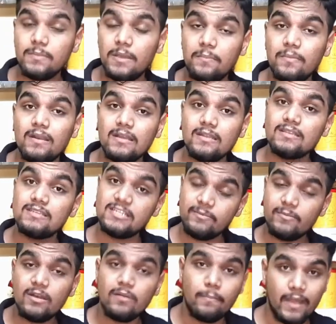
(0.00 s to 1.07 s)
people in a
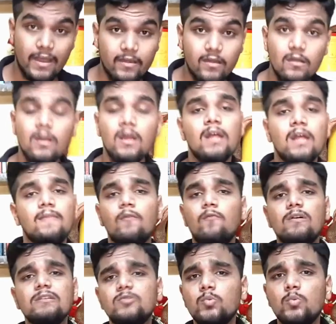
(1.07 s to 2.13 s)
similar manner. The
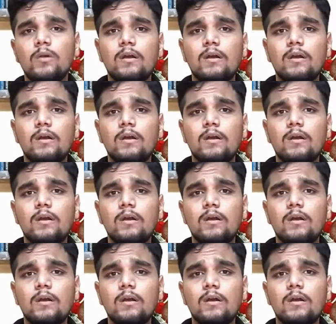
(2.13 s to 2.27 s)
ones who